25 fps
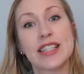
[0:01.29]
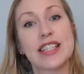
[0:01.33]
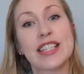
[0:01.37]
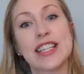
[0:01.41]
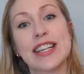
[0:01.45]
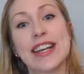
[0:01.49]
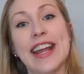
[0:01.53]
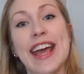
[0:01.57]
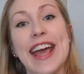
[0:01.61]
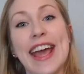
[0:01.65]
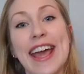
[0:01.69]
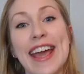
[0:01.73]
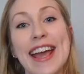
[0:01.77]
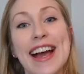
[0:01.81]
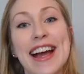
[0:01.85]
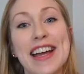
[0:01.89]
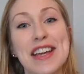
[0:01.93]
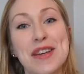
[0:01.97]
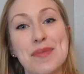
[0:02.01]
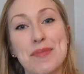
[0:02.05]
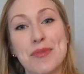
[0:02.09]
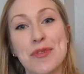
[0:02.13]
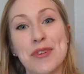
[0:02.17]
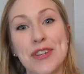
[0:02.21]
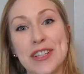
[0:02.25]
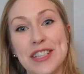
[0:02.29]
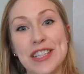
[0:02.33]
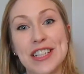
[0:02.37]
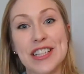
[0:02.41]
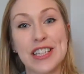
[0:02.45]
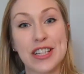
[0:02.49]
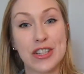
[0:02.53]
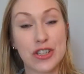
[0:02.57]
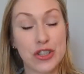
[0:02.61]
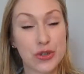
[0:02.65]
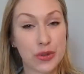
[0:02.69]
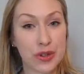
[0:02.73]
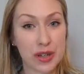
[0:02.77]
Today I am going to
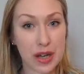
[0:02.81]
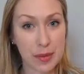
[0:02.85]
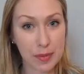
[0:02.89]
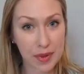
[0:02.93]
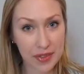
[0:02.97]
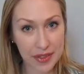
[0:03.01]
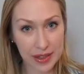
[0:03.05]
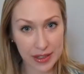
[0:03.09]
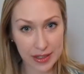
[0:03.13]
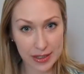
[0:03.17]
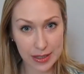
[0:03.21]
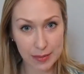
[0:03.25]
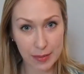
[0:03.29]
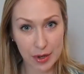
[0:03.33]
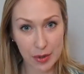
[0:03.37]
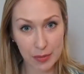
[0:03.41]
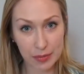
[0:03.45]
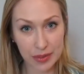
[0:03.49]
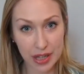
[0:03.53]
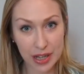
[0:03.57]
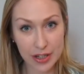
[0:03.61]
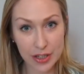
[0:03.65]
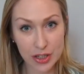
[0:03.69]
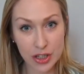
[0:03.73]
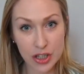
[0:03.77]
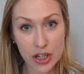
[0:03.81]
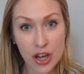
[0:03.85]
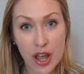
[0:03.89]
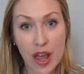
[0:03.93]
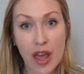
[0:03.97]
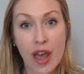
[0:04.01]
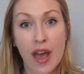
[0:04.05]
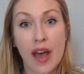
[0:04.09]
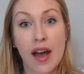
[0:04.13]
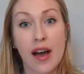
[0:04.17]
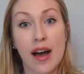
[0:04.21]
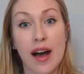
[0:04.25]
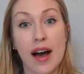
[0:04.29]
teach you a couple things about blush.
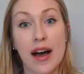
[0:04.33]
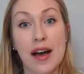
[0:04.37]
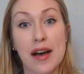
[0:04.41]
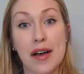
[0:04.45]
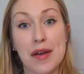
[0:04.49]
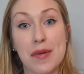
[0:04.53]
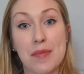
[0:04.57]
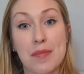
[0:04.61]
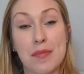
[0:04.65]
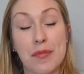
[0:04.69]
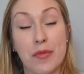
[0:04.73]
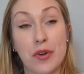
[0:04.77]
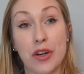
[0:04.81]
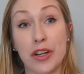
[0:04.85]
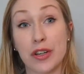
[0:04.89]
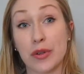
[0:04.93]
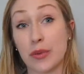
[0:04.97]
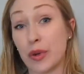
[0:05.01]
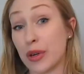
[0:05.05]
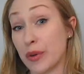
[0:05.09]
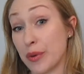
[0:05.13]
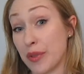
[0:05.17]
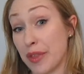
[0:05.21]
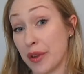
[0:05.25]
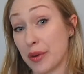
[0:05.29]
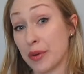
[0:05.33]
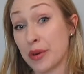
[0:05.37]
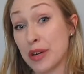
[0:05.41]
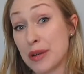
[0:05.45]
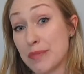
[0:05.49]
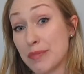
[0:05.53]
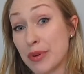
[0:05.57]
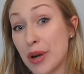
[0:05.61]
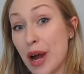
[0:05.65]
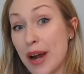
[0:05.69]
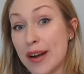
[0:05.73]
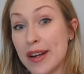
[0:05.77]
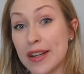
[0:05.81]
We're going to work with a cream
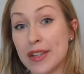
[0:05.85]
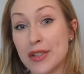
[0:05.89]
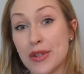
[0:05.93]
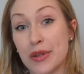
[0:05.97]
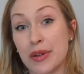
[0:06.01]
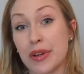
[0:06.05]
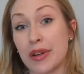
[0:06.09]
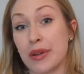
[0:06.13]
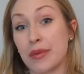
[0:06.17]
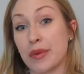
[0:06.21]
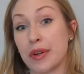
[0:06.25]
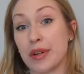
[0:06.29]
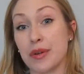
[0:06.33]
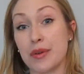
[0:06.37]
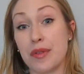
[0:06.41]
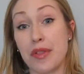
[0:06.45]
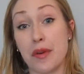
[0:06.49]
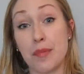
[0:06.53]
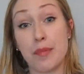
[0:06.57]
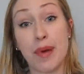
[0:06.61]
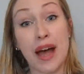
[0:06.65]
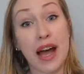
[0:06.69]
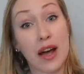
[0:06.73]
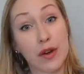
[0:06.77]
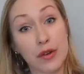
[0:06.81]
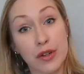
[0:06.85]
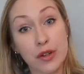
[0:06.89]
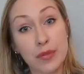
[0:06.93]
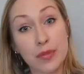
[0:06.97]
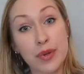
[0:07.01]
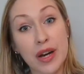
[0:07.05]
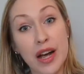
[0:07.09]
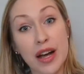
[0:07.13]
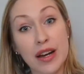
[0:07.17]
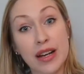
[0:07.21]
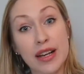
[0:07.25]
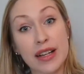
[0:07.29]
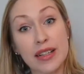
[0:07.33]
product, we're going to work with a powder
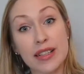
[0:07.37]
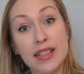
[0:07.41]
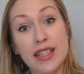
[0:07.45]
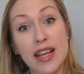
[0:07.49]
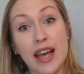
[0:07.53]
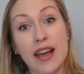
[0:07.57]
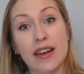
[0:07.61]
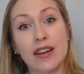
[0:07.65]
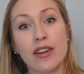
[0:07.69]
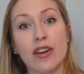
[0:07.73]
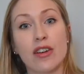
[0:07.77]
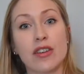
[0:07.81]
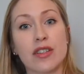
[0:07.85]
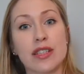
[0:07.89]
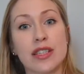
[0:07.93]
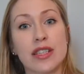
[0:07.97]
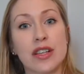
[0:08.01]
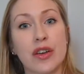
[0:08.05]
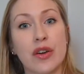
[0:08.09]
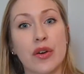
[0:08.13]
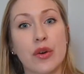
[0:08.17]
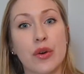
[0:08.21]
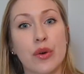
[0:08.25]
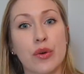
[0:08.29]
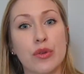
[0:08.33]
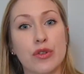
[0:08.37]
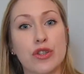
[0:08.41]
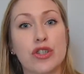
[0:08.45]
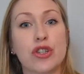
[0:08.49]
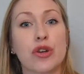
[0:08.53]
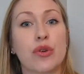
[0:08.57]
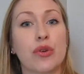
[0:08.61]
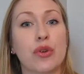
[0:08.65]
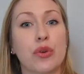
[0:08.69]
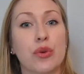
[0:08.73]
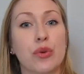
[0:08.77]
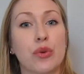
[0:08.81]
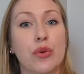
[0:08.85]
product, and also show
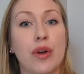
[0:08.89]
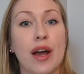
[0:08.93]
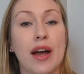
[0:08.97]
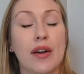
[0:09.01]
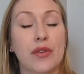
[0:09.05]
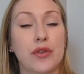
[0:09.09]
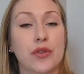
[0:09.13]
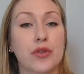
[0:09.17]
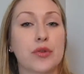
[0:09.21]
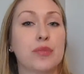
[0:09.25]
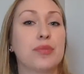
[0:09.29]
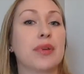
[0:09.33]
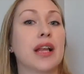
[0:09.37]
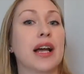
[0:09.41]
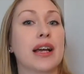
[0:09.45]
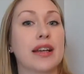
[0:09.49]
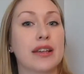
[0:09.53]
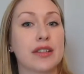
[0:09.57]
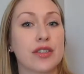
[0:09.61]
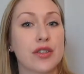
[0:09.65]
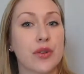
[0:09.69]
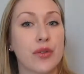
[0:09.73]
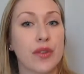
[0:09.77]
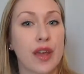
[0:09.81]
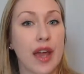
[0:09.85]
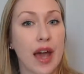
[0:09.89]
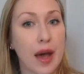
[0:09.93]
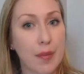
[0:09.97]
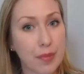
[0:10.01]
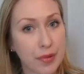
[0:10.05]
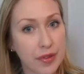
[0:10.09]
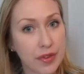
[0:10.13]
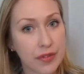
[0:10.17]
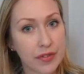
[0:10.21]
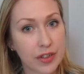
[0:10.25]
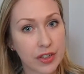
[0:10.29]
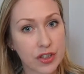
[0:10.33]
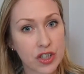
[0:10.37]
you how to apply it to the apple
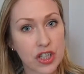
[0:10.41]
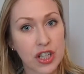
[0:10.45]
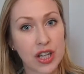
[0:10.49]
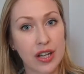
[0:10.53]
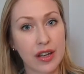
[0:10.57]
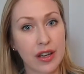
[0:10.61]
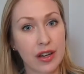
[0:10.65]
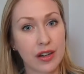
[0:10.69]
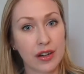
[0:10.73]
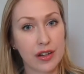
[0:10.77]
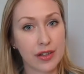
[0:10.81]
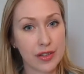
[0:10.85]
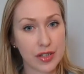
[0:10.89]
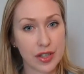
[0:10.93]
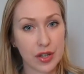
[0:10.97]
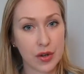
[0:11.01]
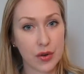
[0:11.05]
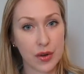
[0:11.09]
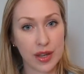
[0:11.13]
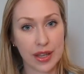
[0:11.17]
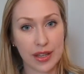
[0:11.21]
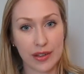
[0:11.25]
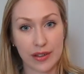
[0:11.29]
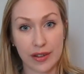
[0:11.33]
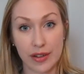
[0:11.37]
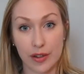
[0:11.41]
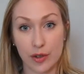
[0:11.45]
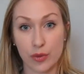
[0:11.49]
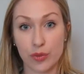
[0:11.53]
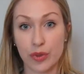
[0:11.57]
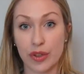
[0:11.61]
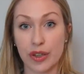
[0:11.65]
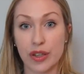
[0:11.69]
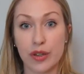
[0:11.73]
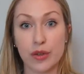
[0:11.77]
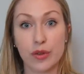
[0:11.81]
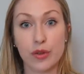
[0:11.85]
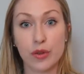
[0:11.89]
of your cheek and also in a
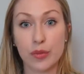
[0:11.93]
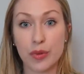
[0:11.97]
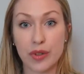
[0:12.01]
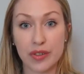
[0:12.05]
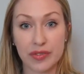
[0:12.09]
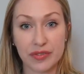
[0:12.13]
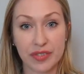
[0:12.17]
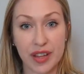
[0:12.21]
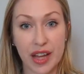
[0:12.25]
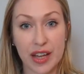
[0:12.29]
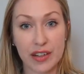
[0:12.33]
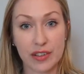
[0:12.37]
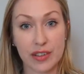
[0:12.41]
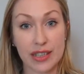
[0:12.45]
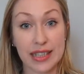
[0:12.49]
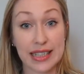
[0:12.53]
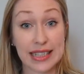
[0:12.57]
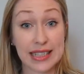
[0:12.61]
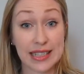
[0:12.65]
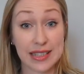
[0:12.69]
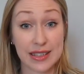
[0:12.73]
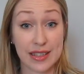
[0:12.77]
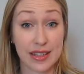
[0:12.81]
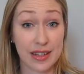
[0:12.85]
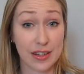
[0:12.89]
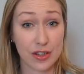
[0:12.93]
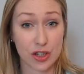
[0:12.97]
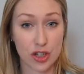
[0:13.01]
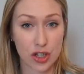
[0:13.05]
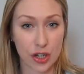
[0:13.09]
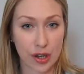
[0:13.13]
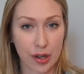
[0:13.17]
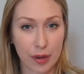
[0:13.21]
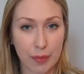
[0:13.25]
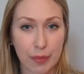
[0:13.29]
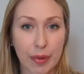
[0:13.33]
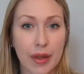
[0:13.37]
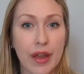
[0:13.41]
really uber flattering C
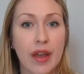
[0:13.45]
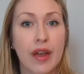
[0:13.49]
shape.